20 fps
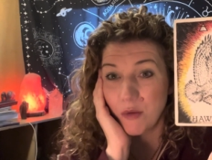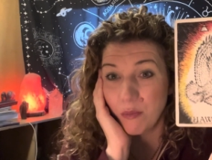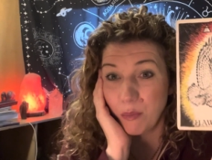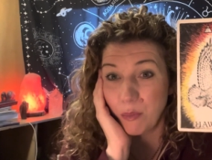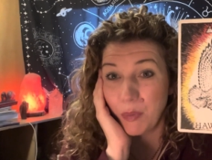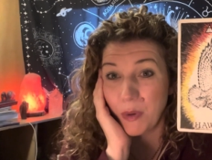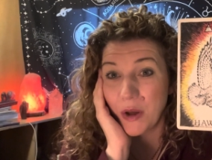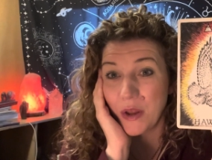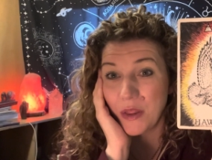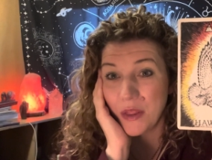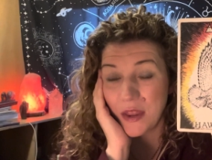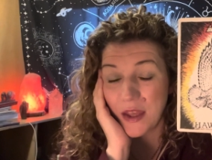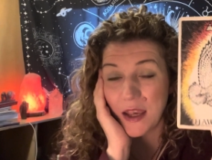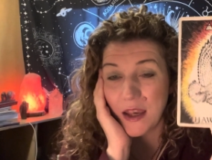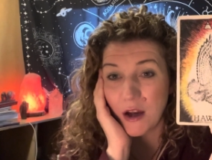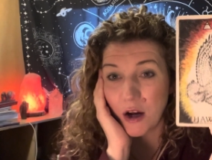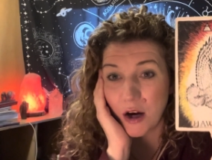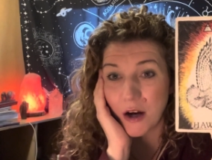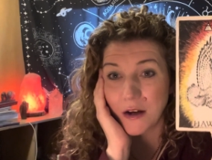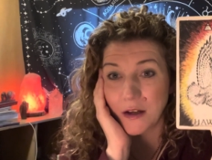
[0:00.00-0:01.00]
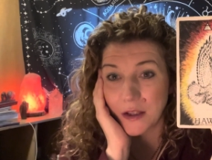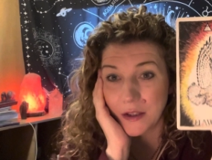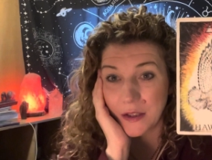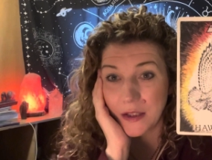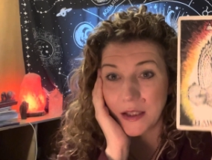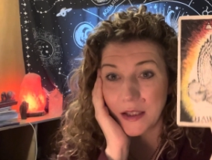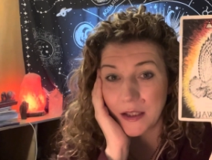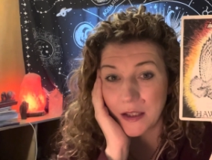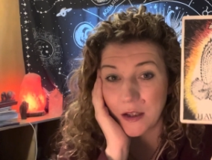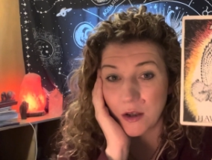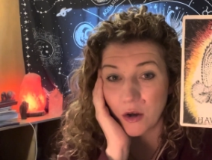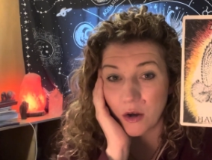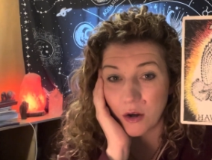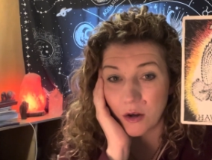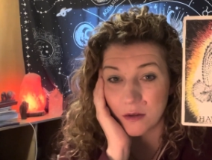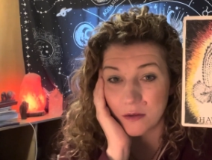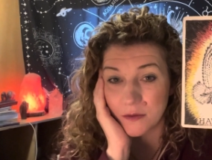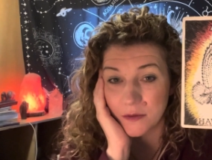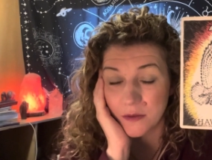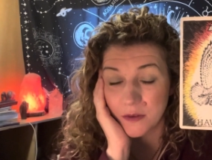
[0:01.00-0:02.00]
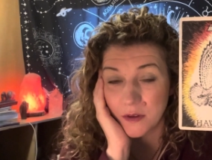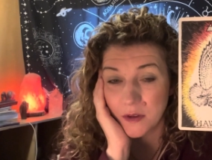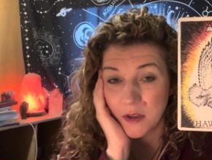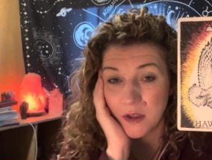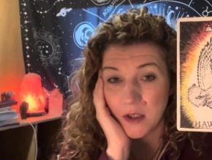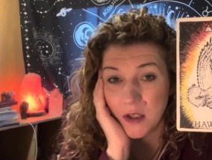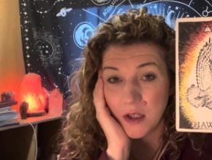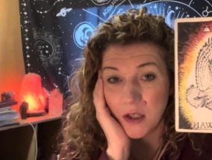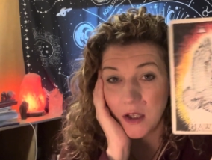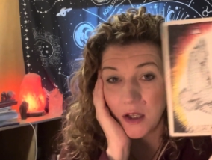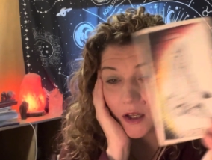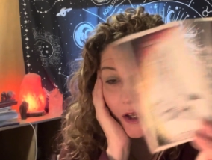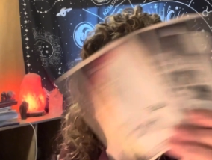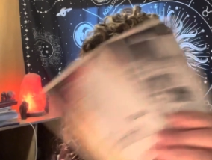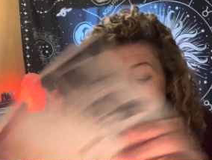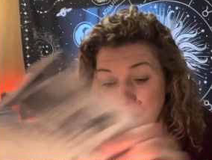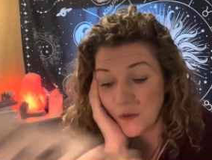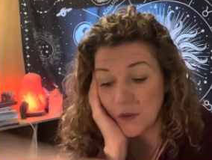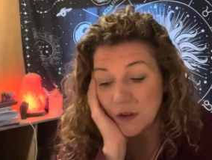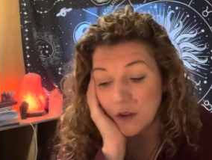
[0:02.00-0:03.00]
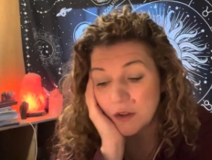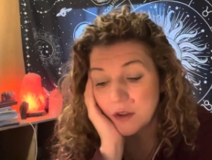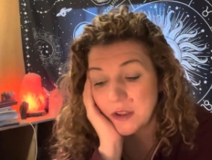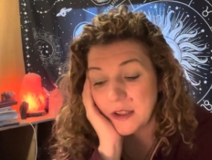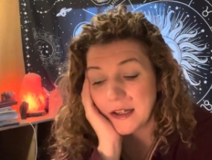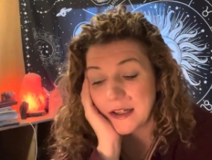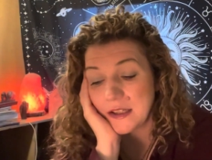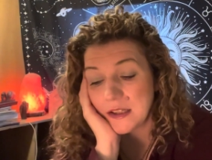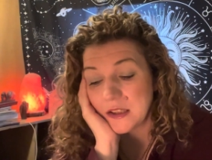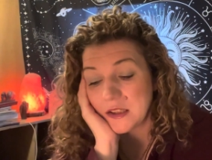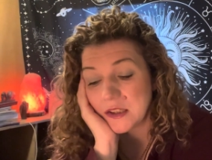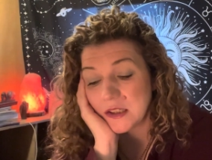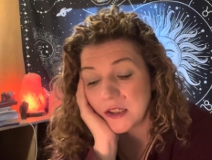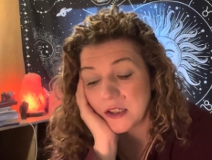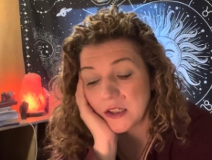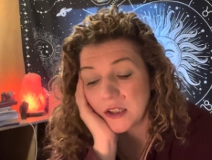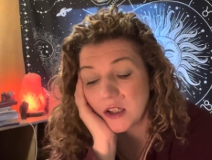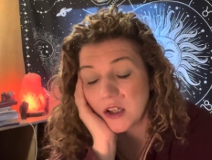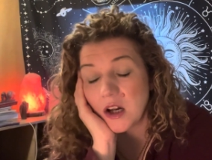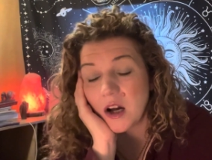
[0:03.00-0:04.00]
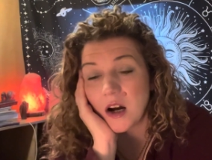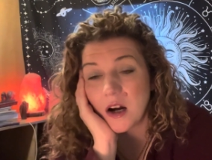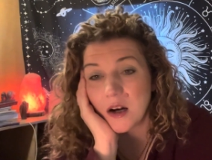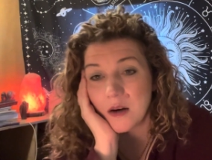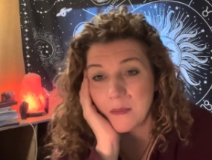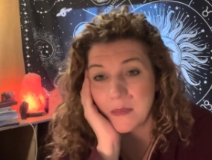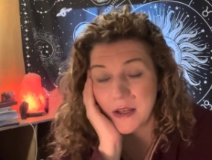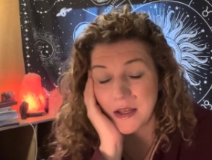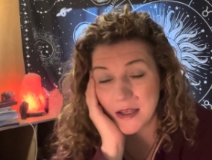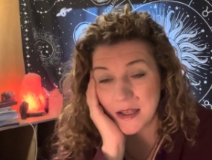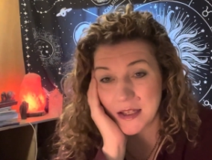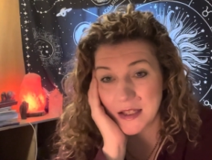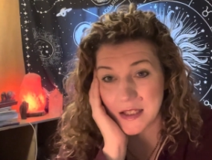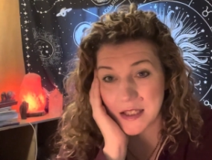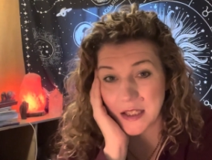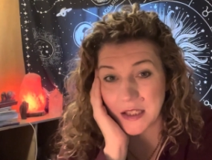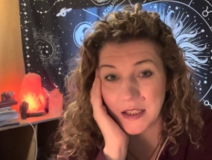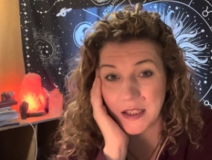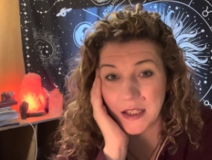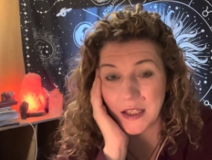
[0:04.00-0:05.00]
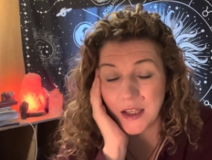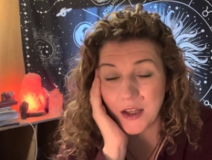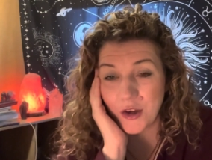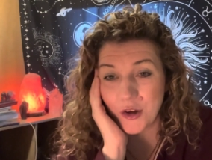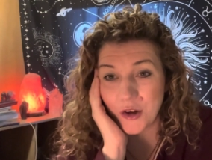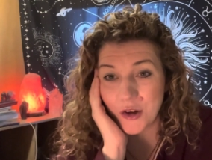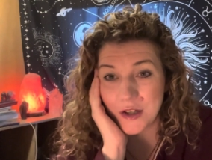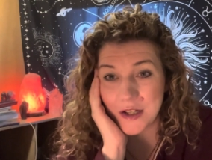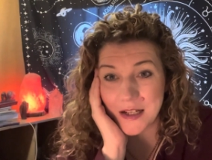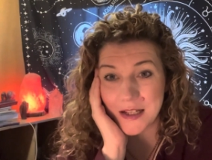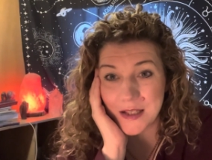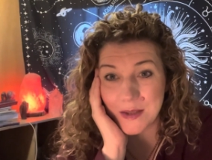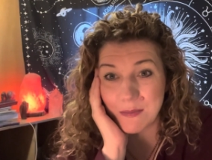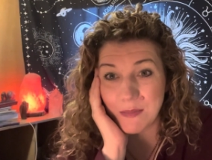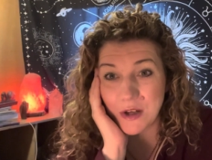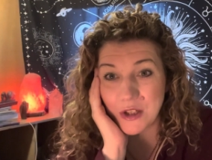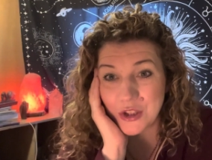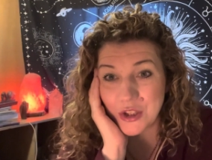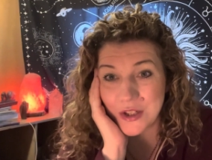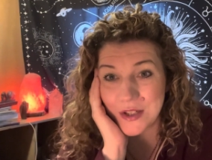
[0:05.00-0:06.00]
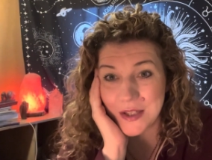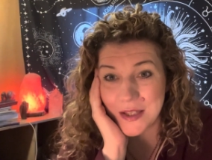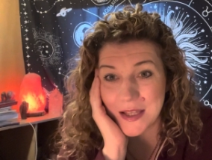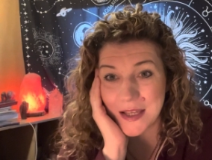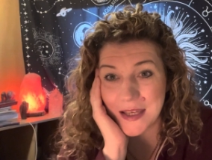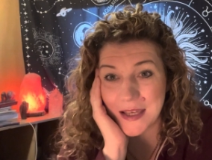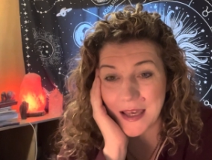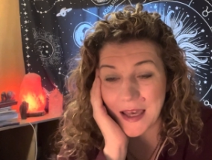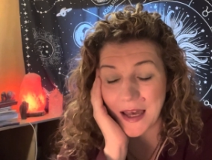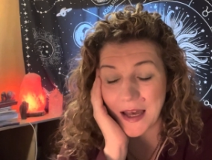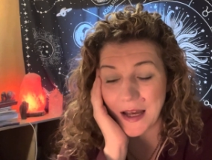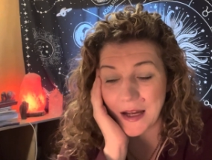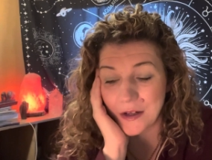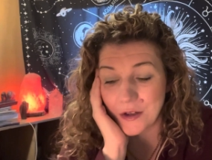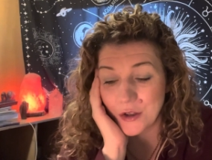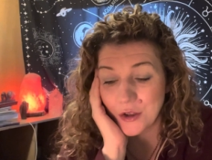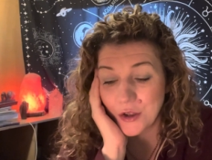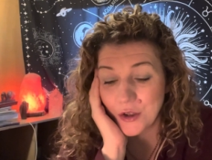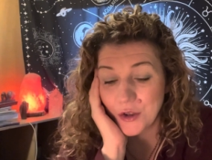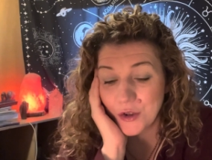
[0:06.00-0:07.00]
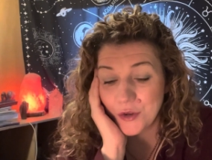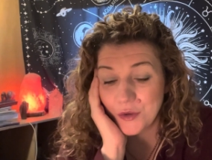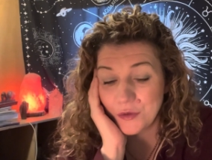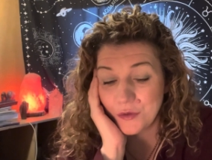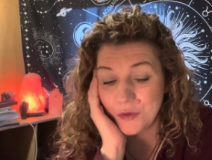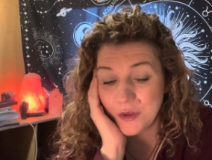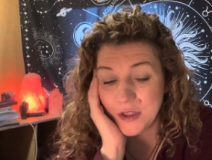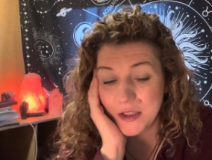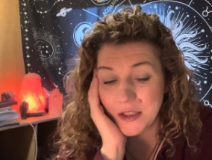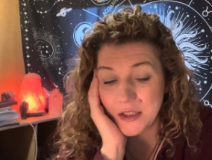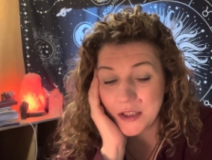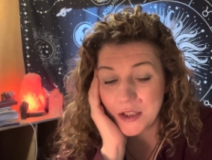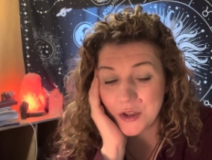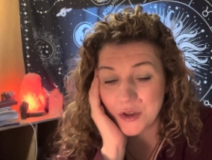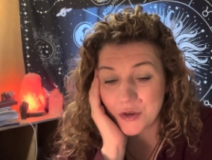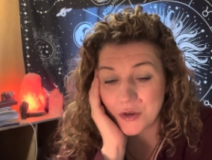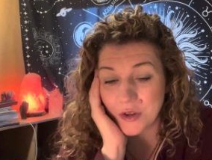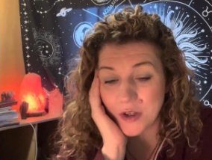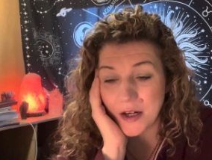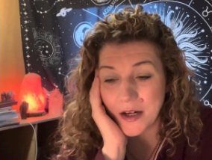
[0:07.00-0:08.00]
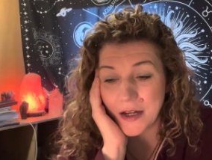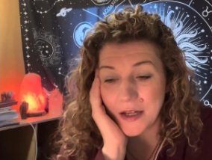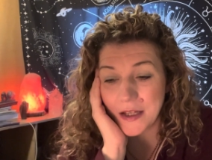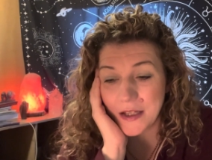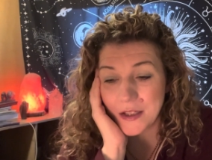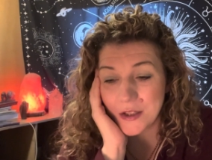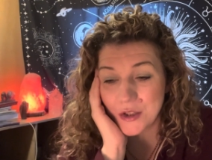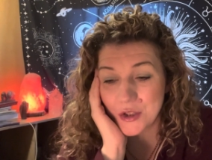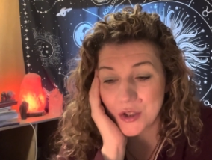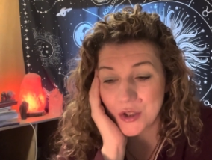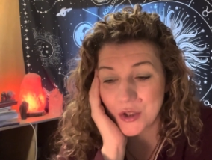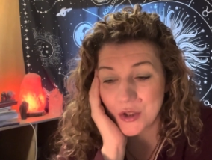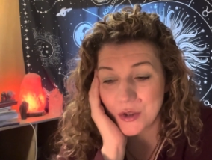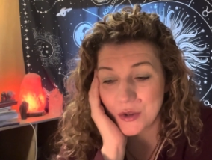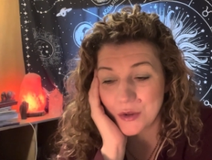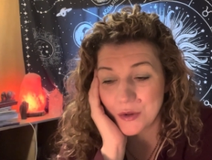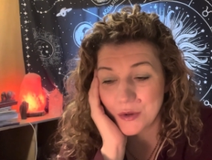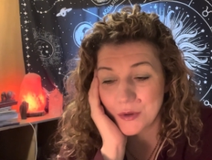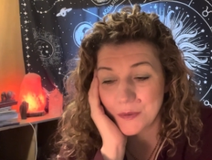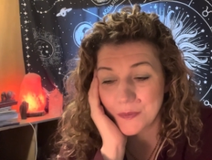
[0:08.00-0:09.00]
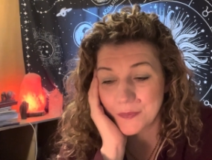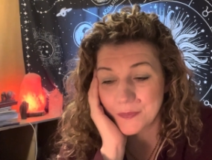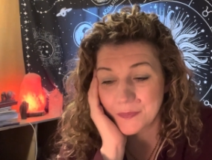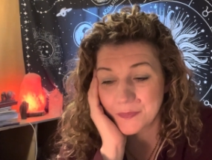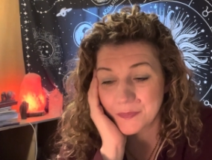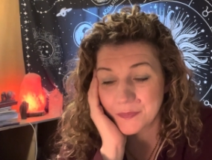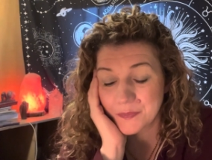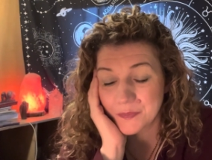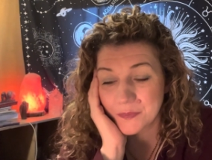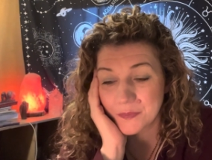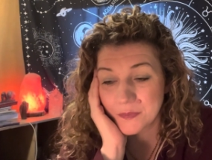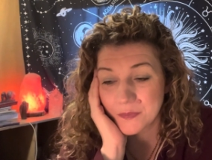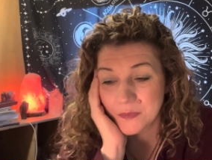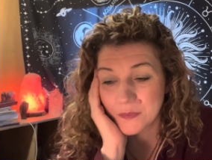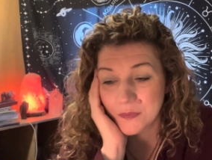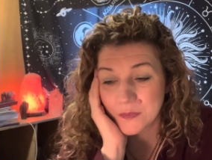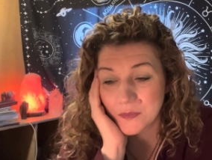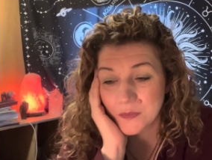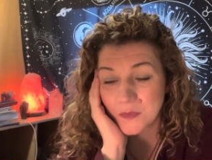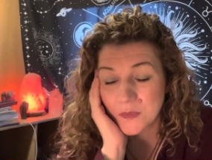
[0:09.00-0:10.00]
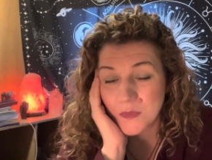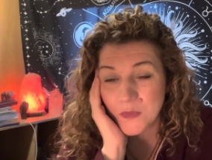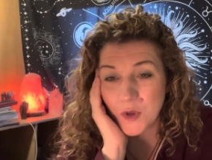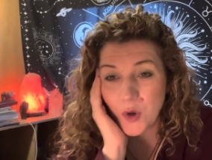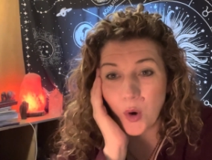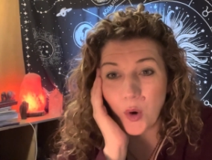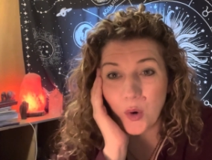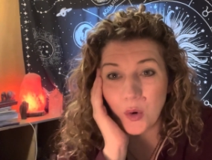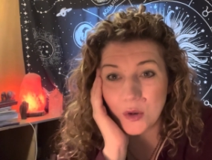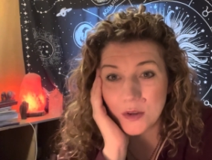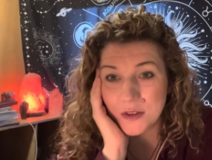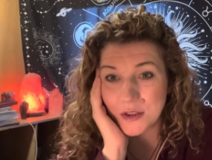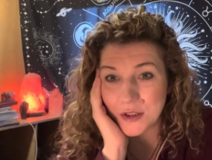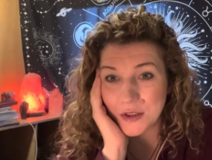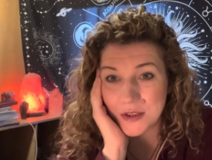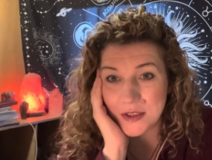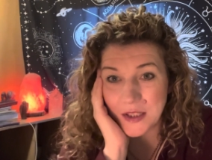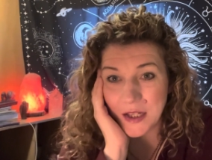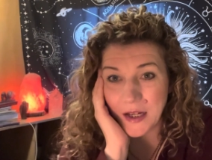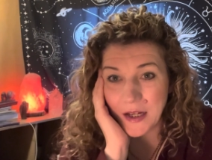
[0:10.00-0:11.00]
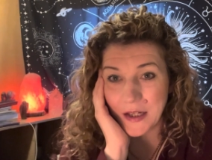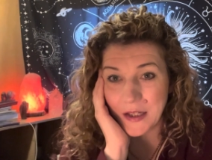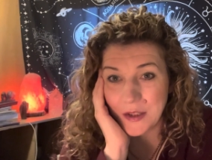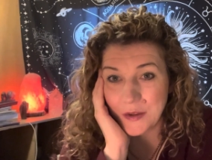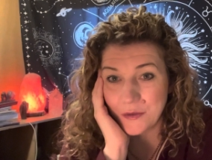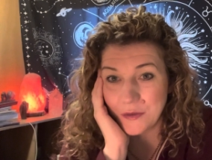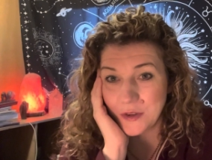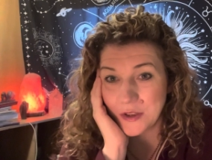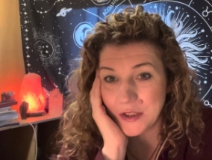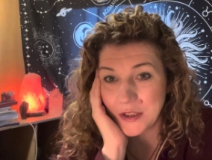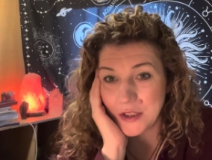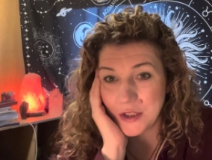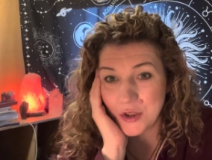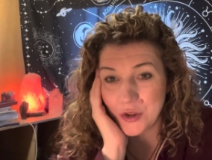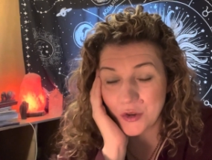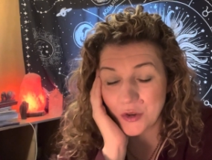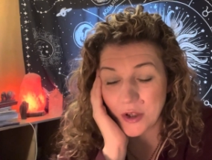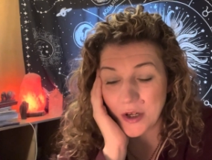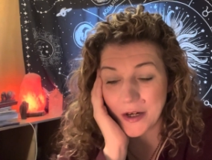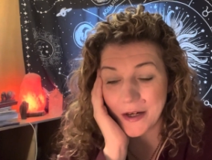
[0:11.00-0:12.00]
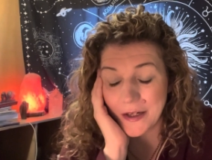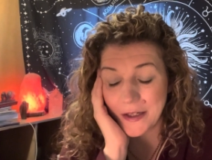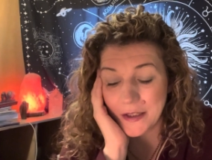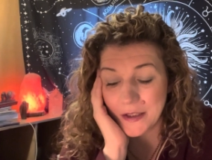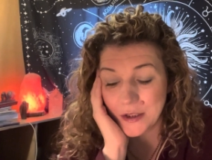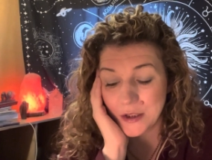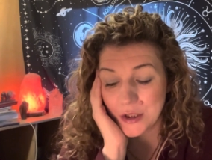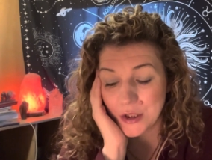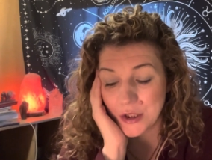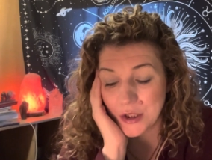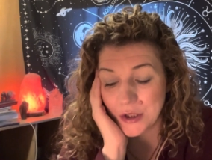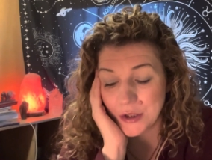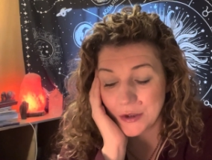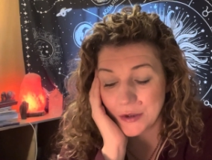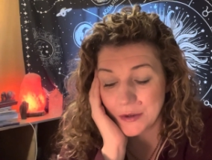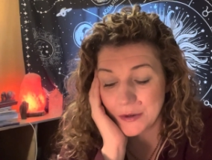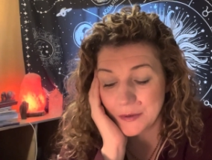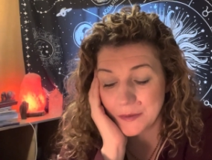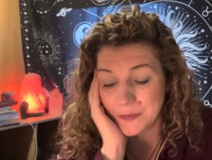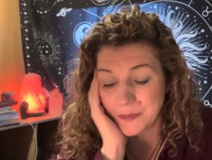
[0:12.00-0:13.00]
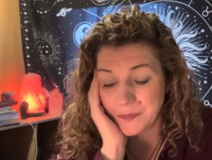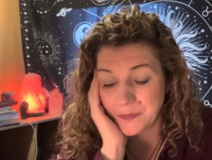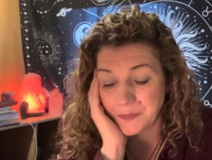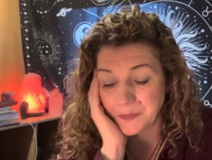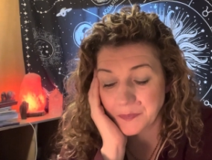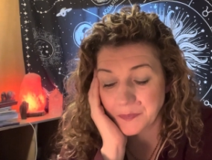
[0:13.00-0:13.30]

but they are clinging on. I feel like the karmic is clinging on as much as they can, really trying to hold on tight, really trying to